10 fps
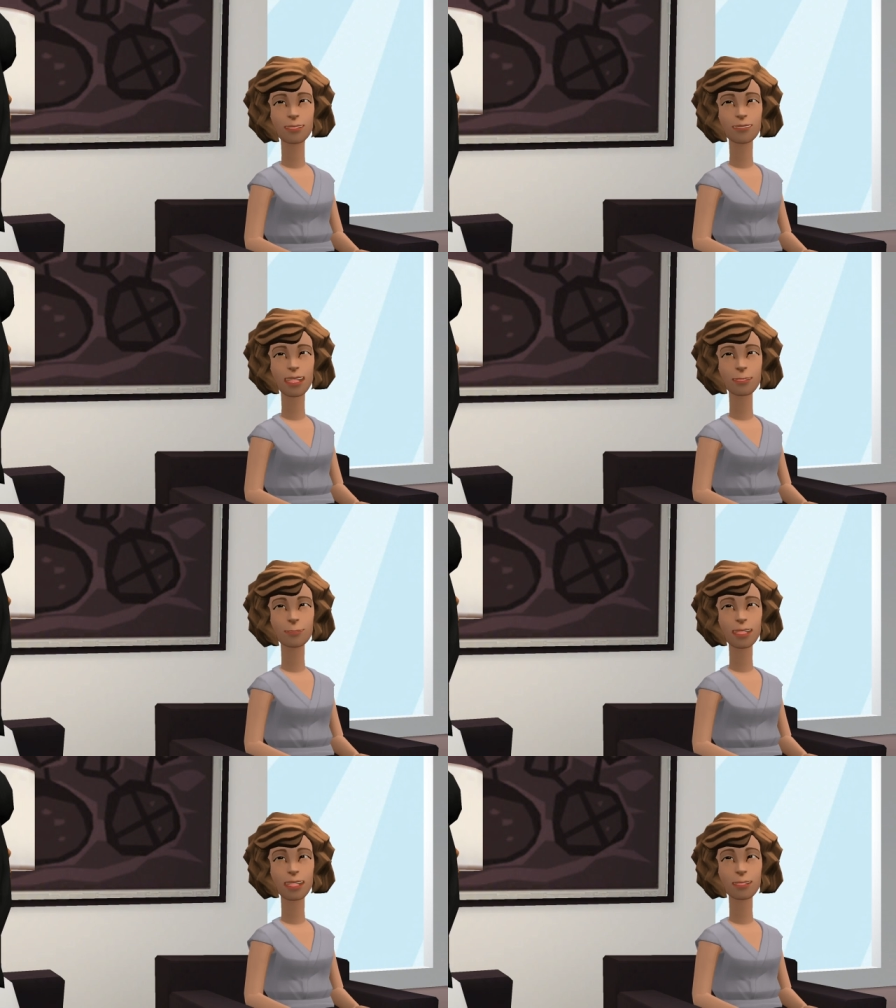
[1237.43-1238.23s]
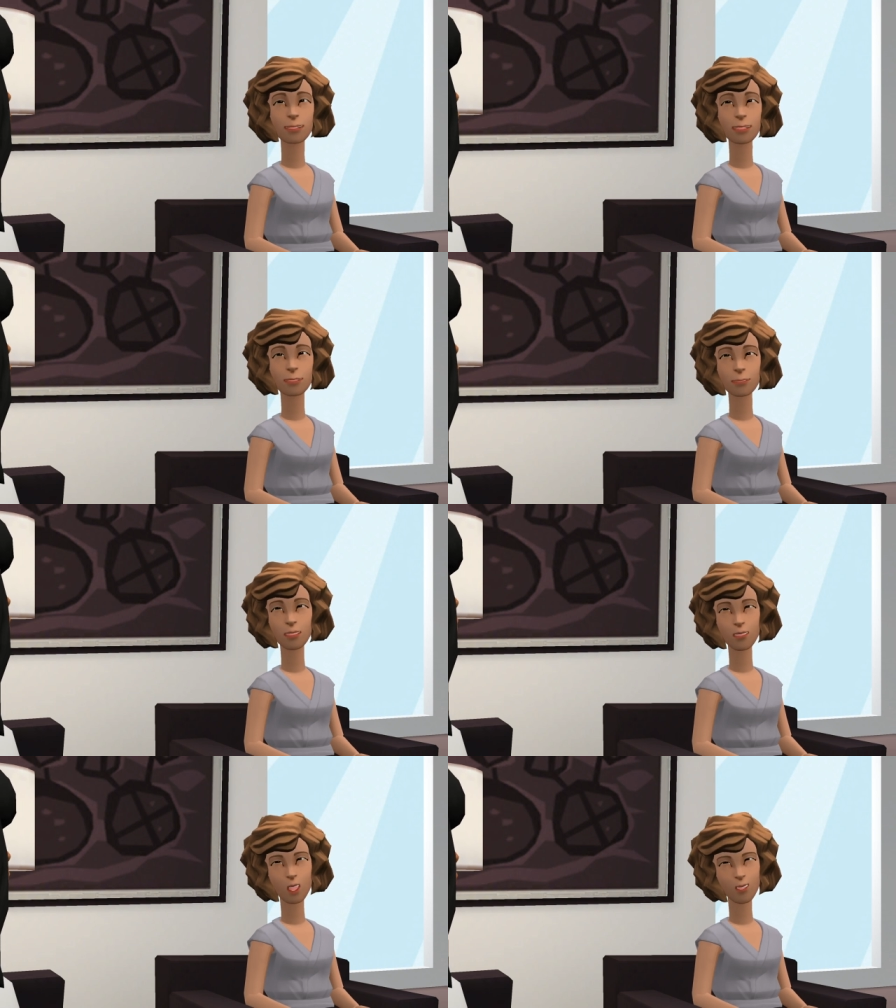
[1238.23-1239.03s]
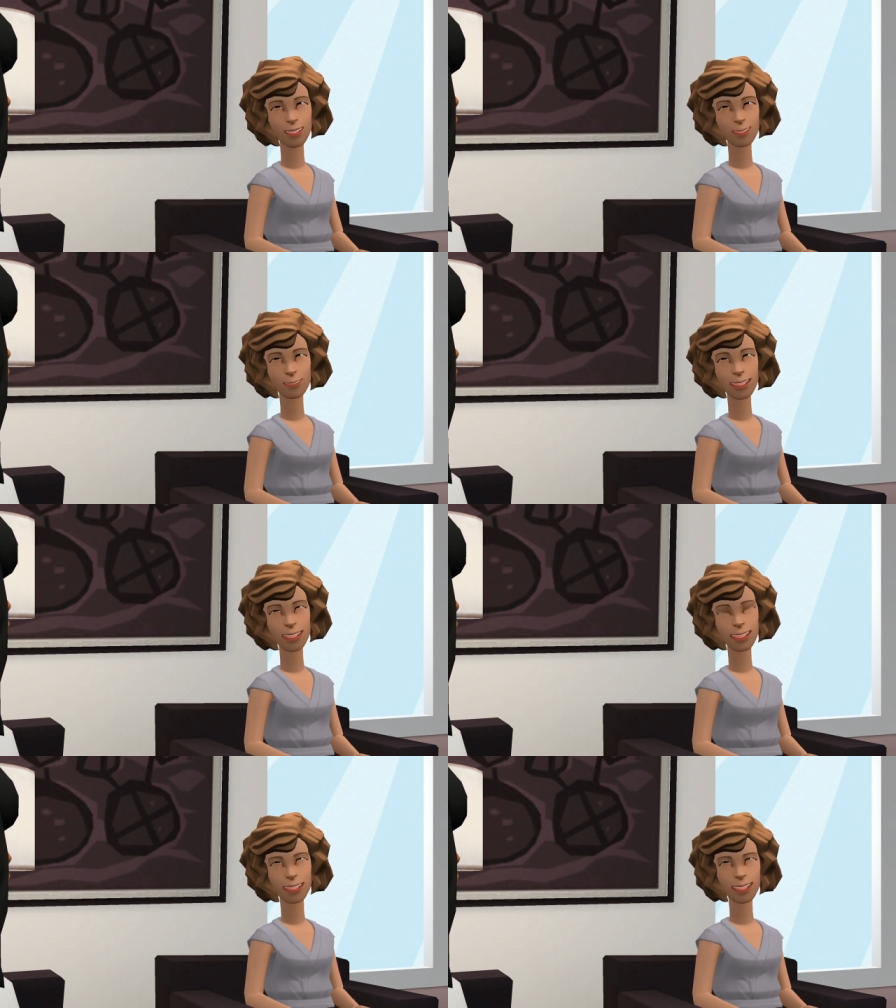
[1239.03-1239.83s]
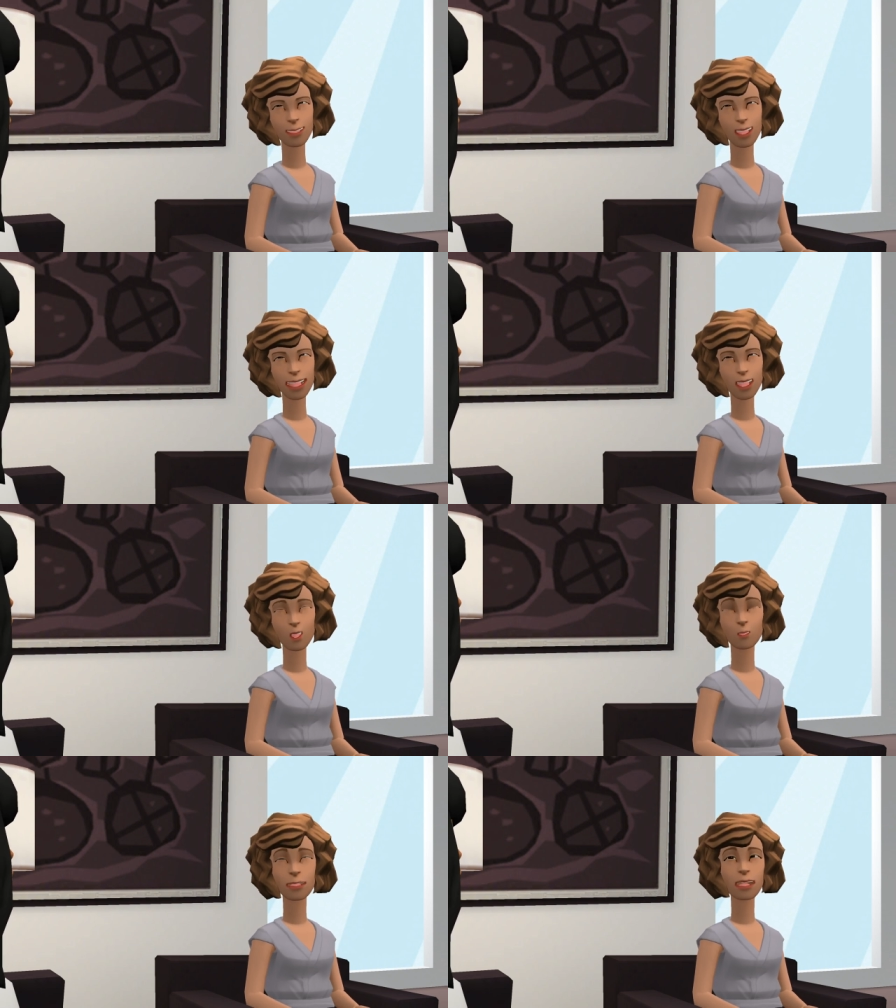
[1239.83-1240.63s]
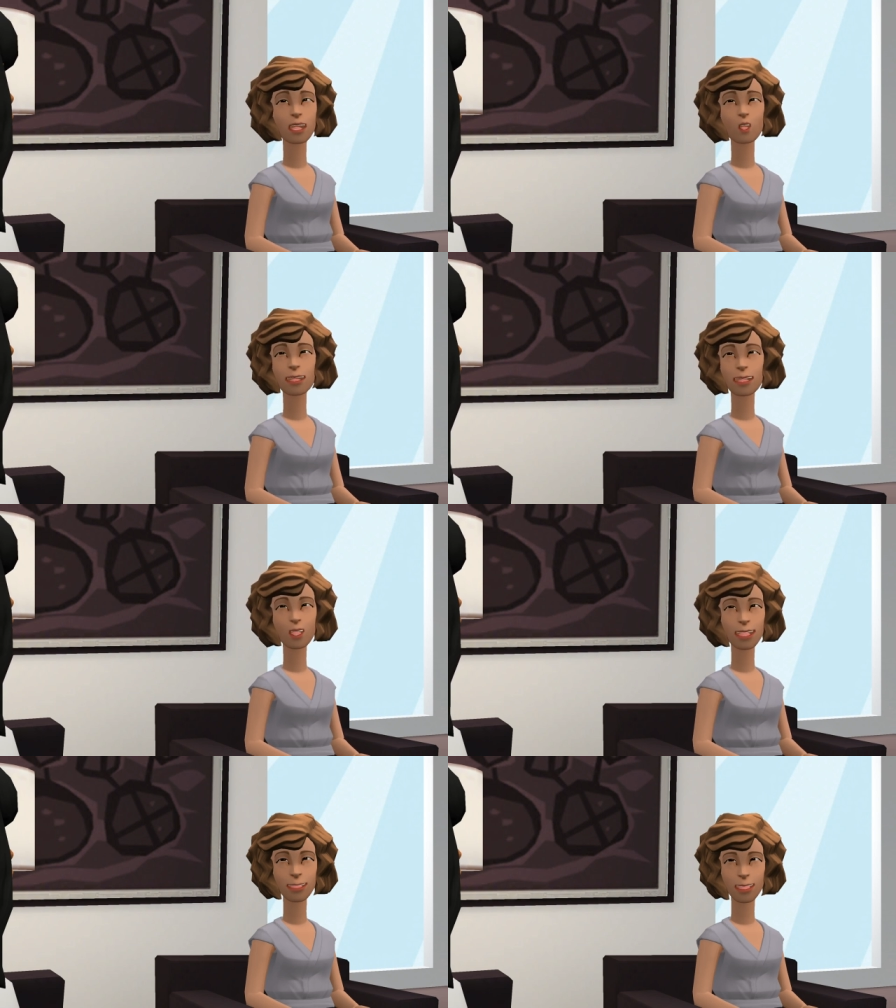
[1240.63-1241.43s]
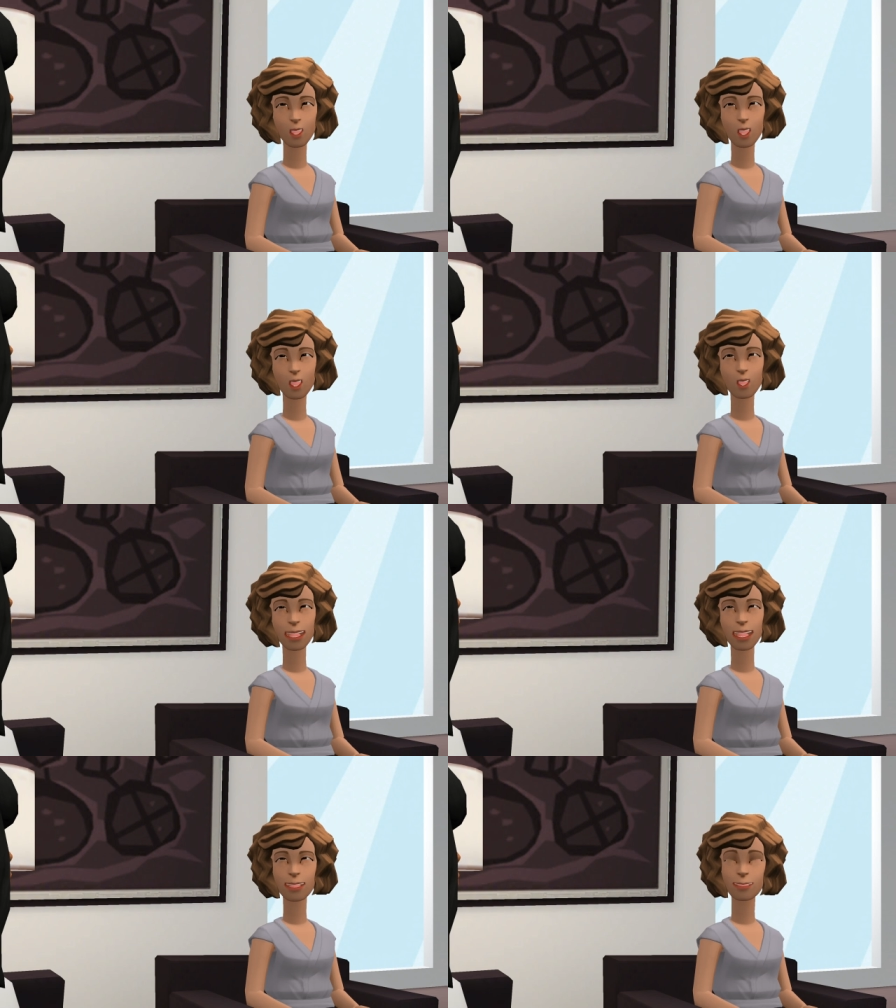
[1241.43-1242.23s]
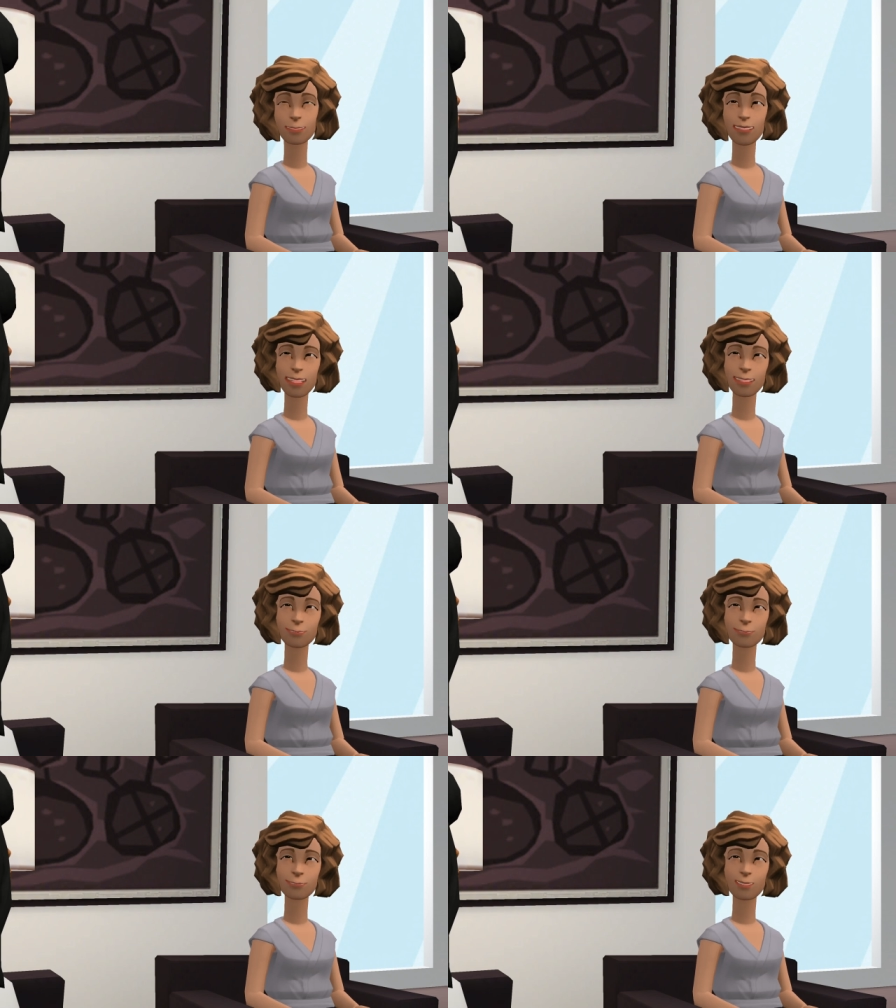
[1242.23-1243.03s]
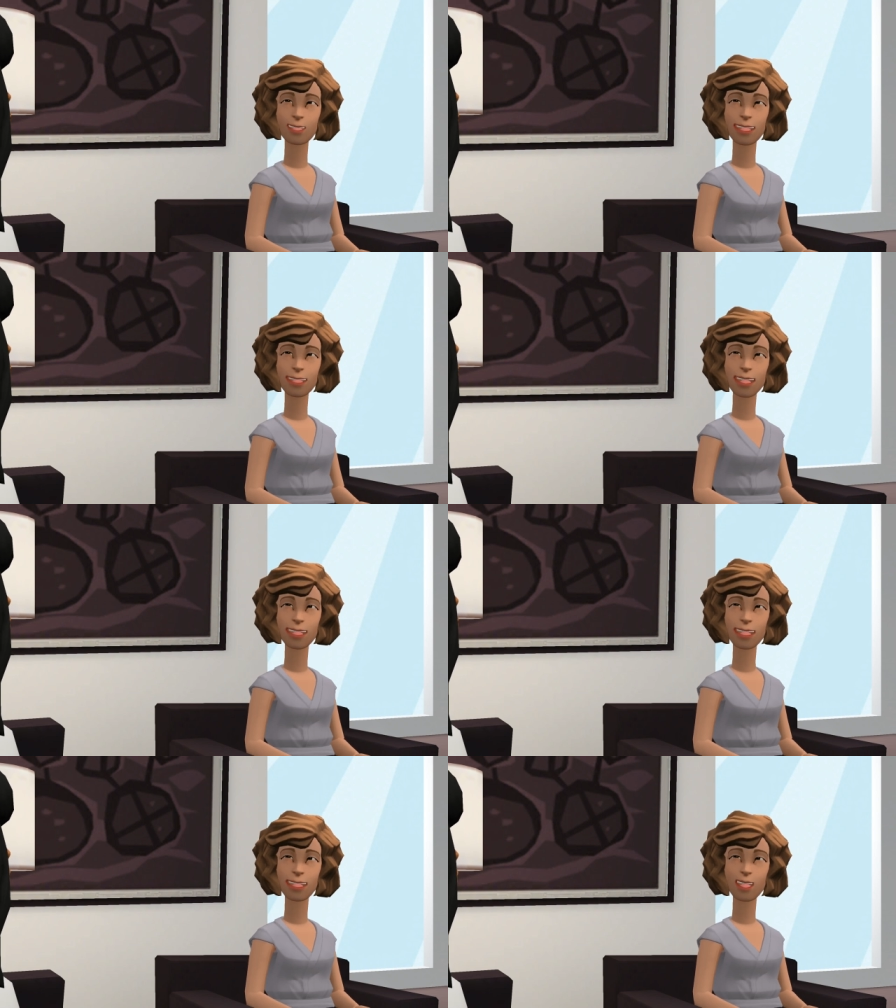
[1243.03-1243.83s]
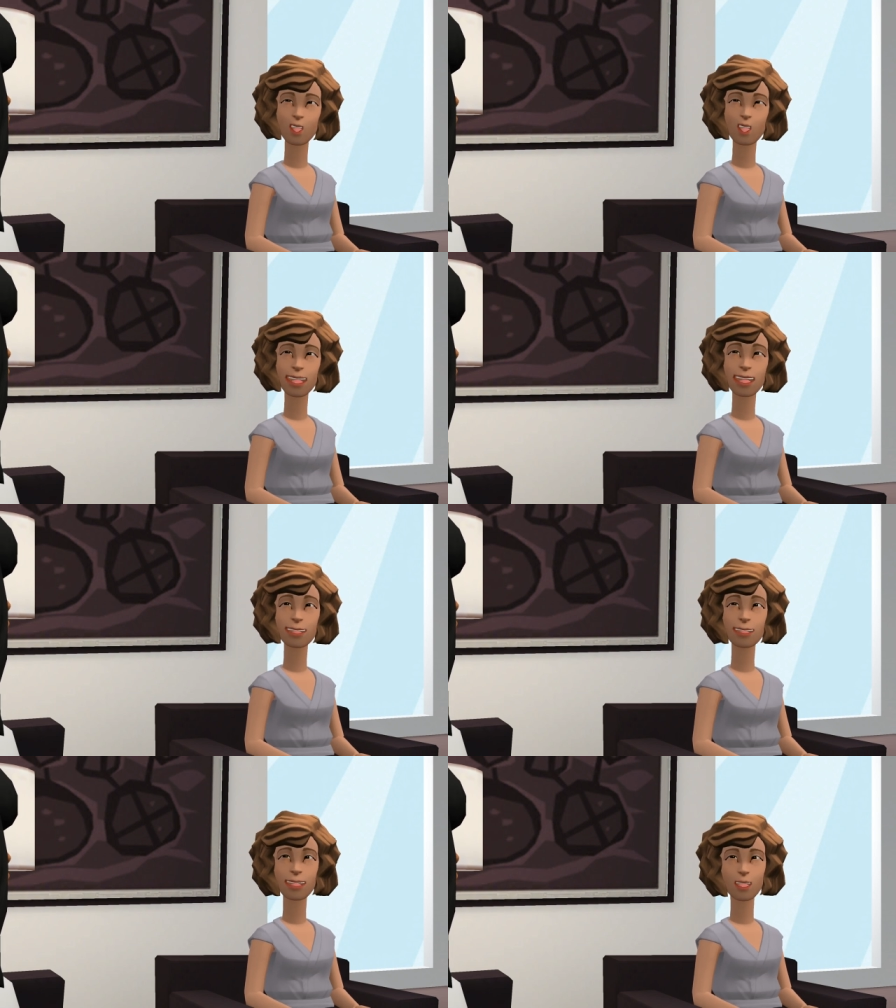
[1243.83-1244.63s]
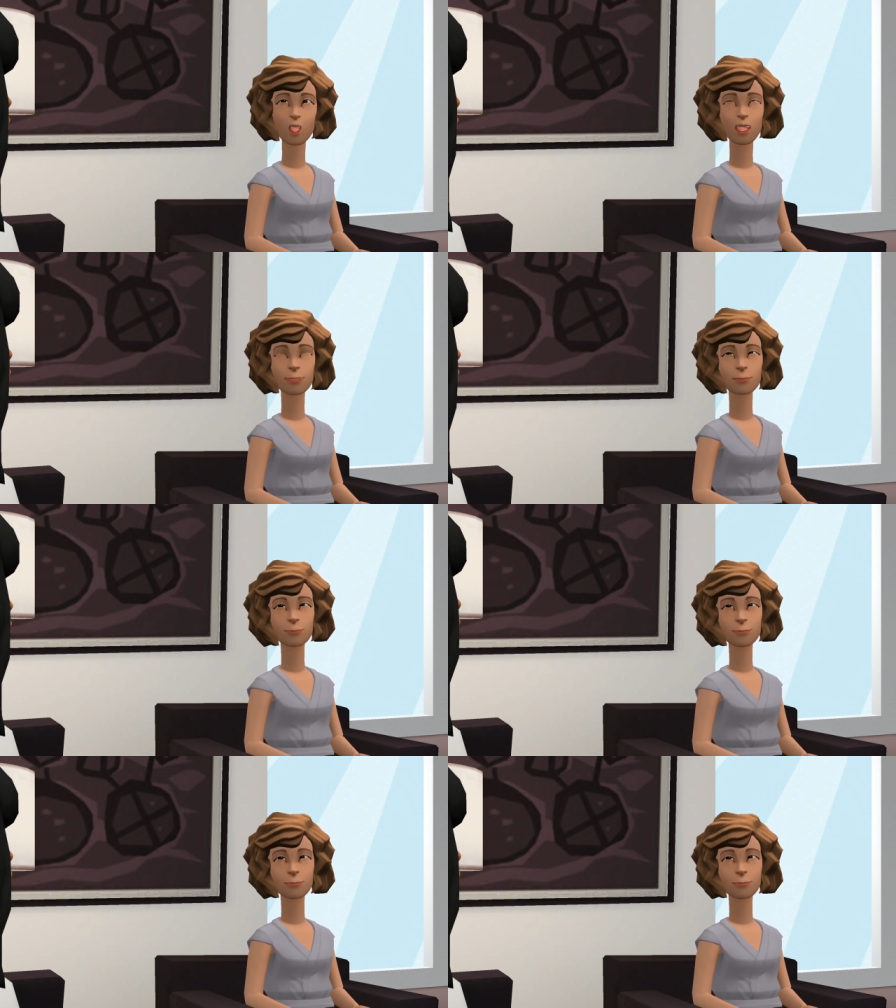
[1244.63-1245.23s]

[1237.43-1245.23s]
And Philippians chapter 4 verse 6 says we are to make our request to God with thanksgiving, so there is nothing wrong with gratitude.